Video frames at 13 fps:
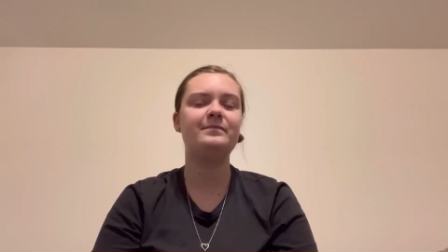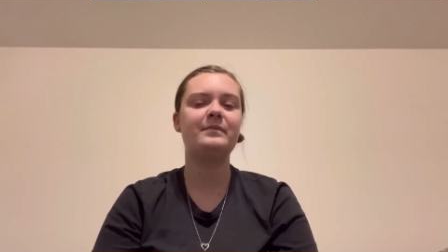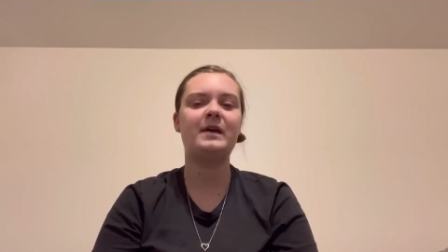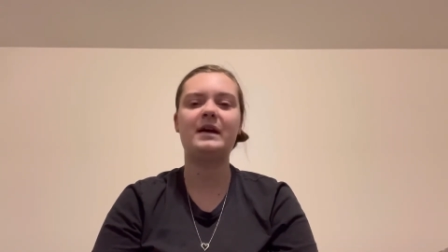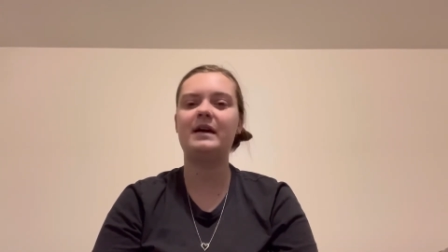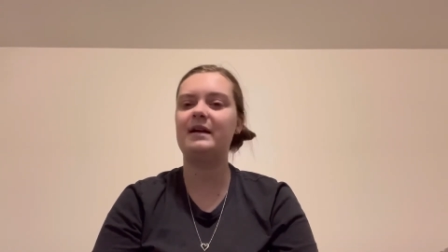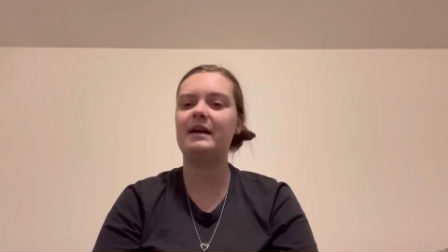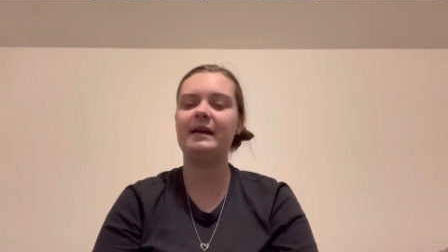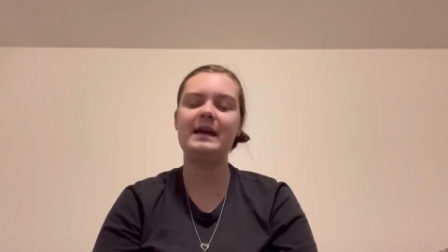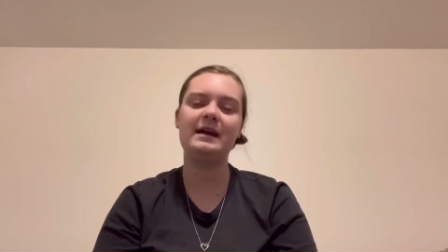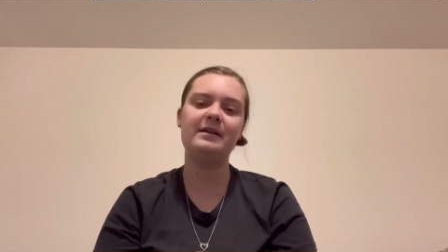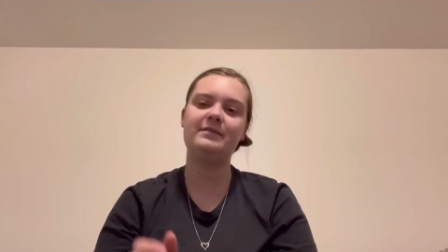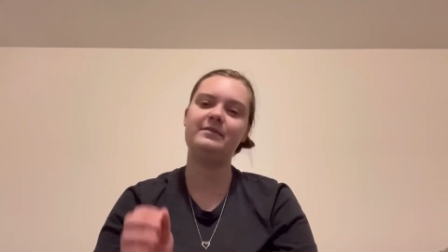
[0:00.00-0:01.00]
Ah, I
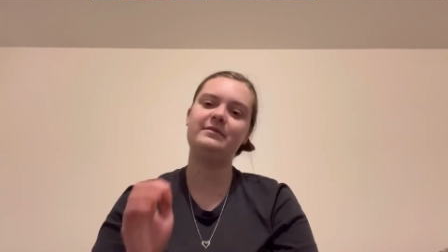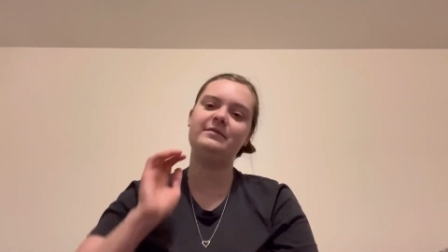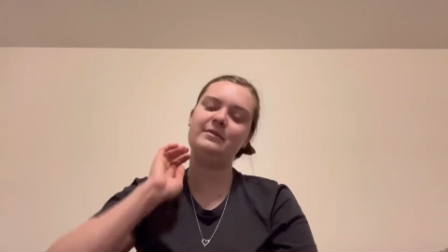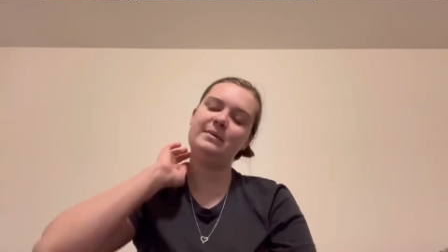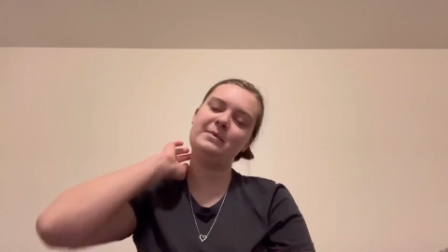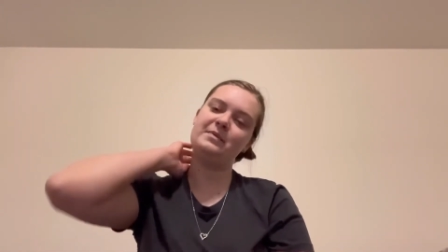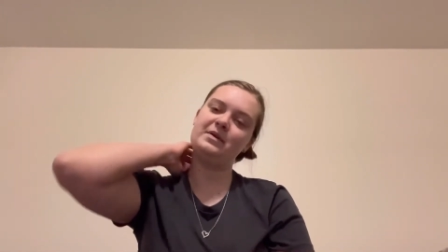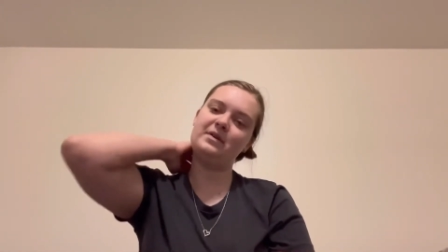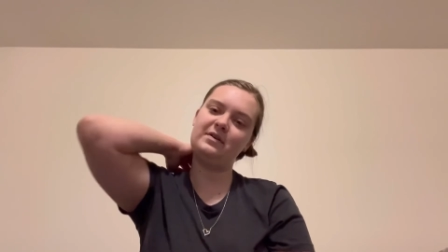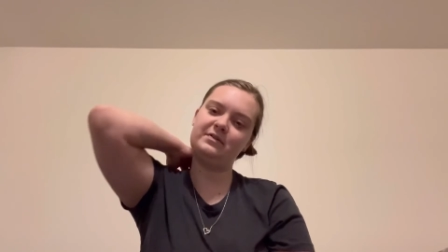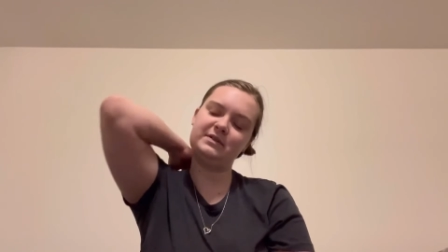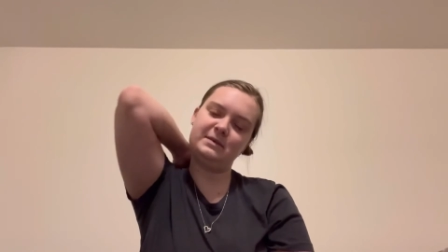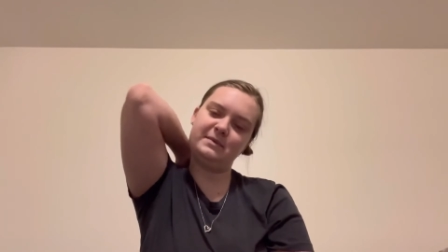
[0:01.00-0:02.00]
can't remember
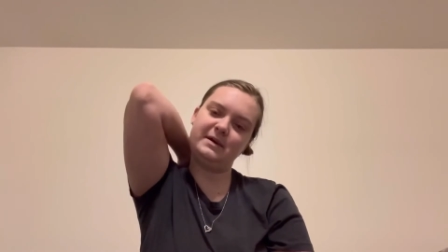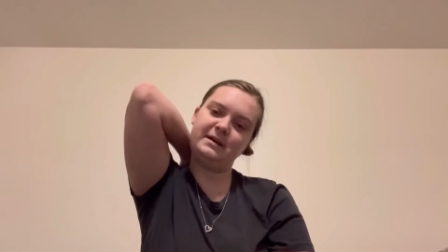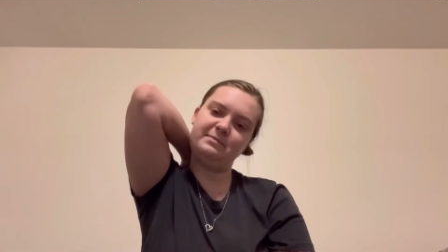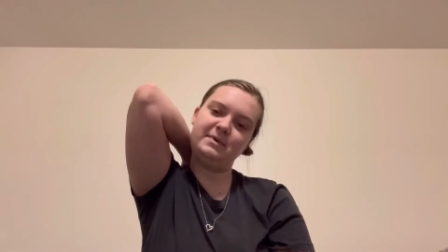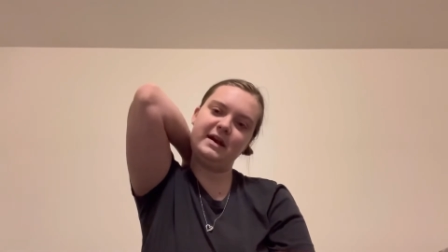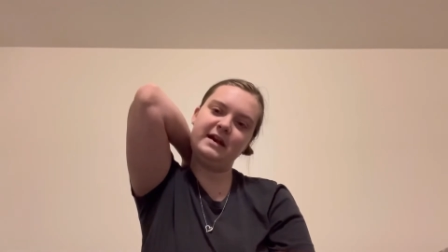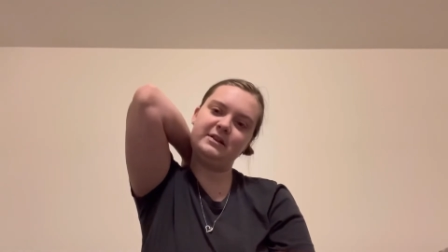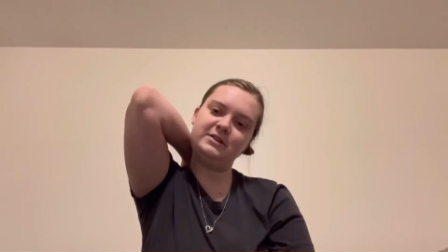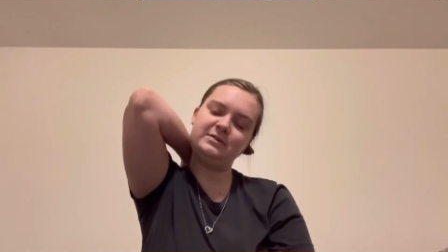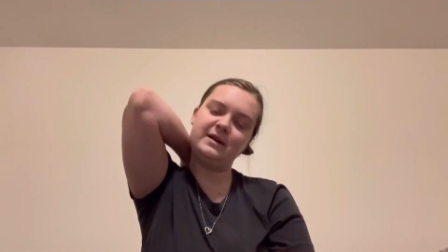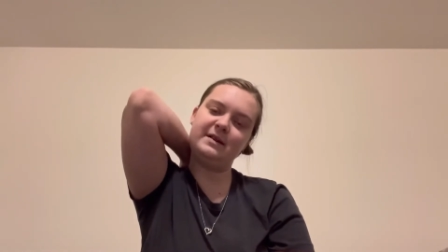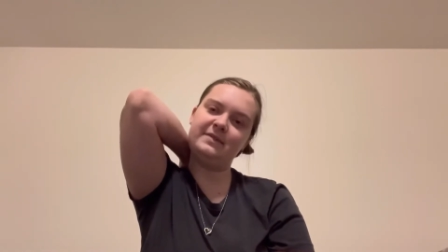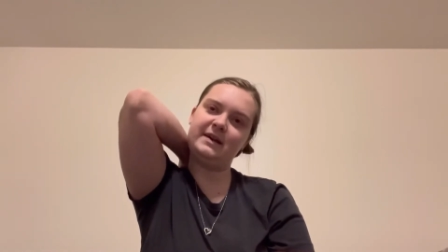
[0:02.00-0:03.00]
off the top of my head, but I do
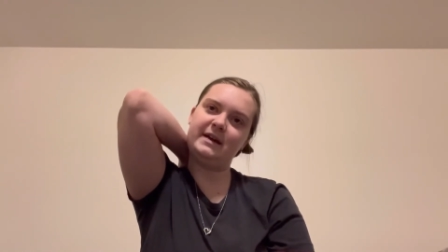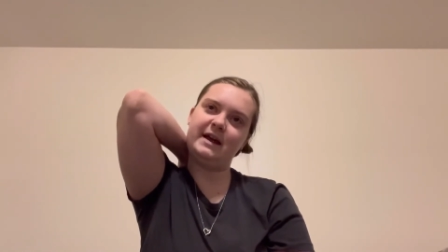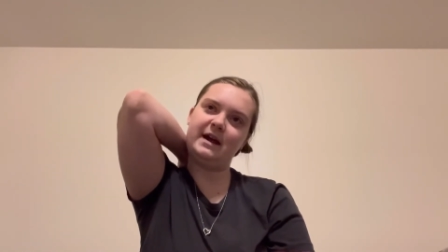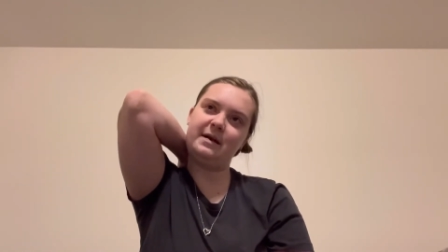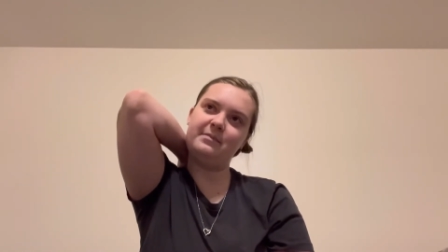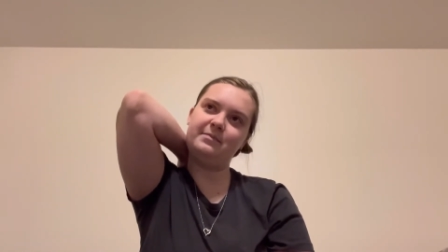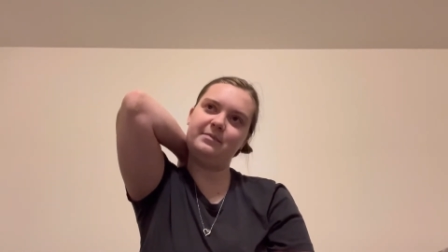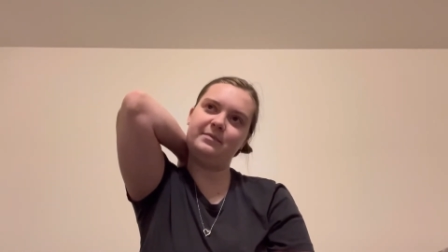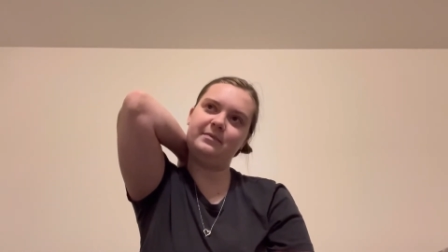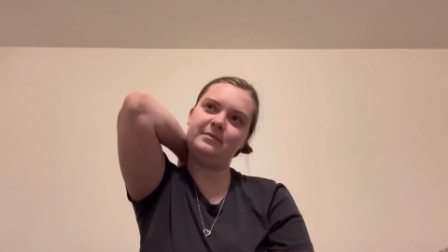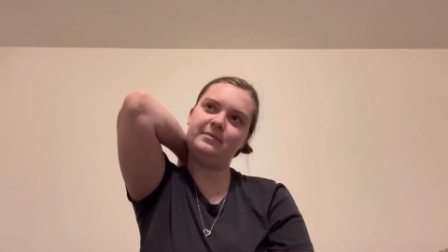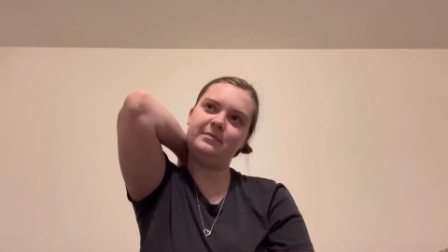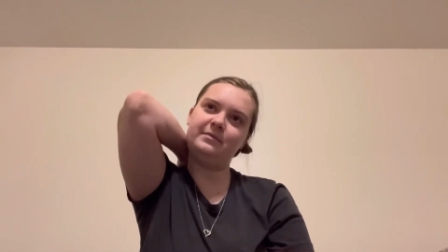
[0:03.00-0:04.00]
have that app,
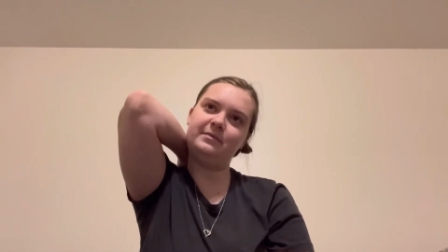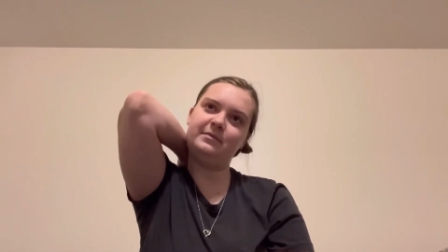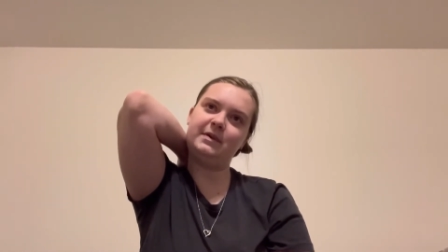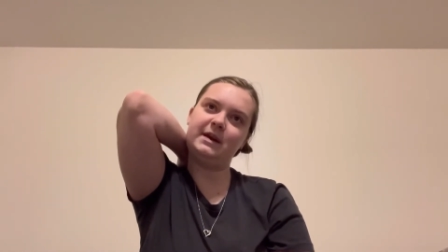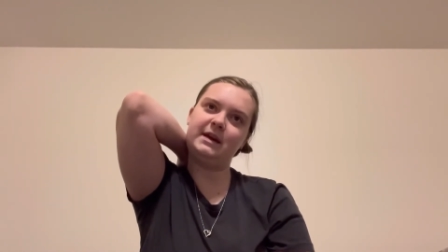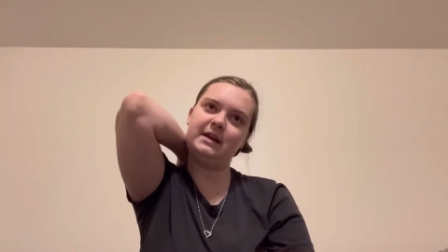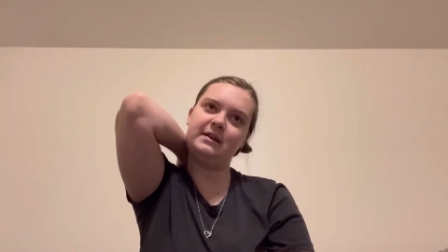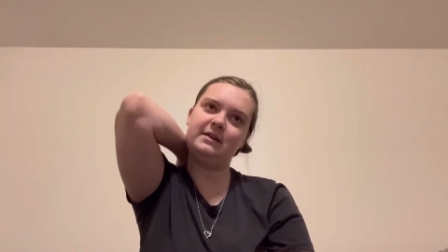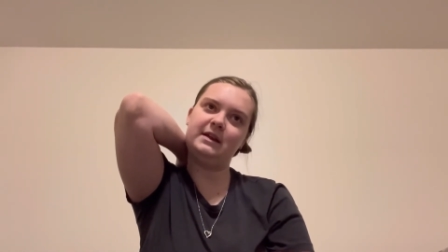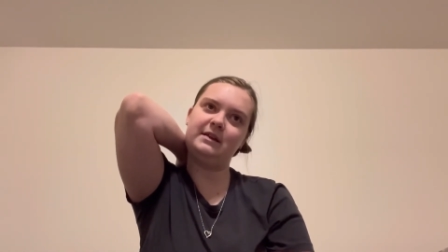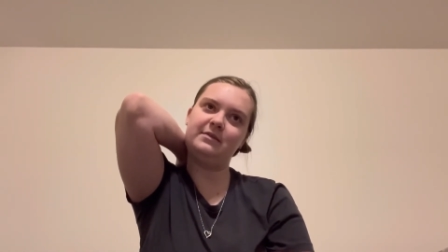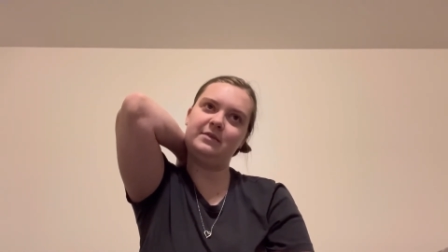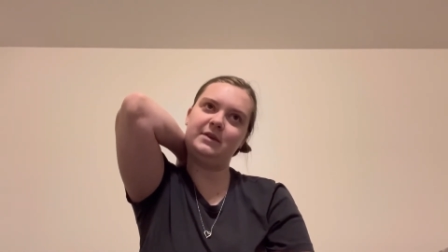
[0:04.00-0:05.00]
but I can't
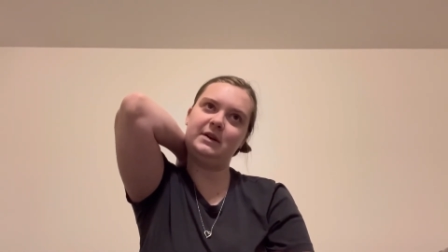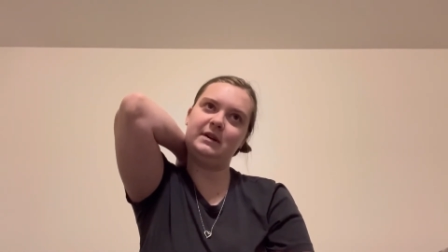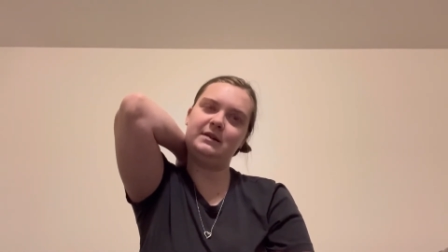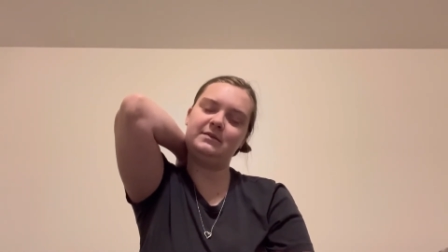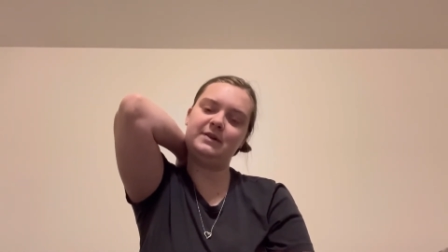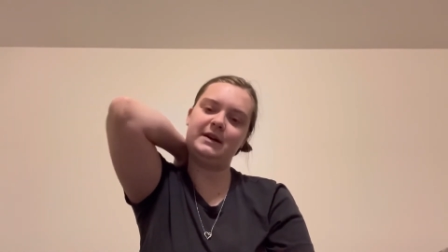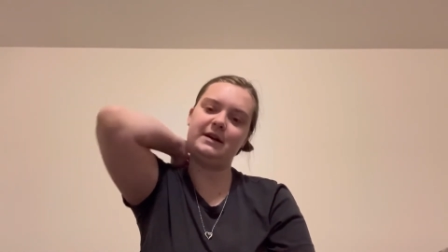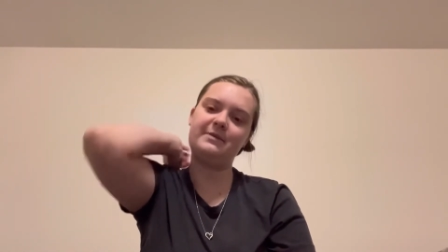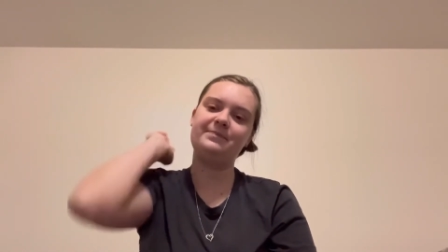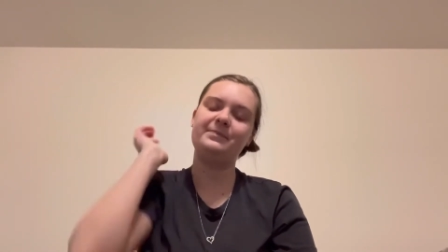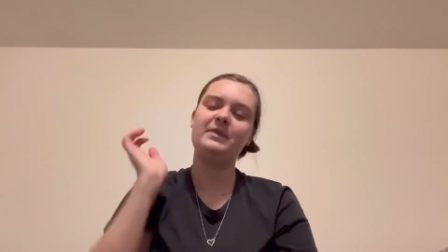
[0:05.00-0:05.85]
think of what it is right now.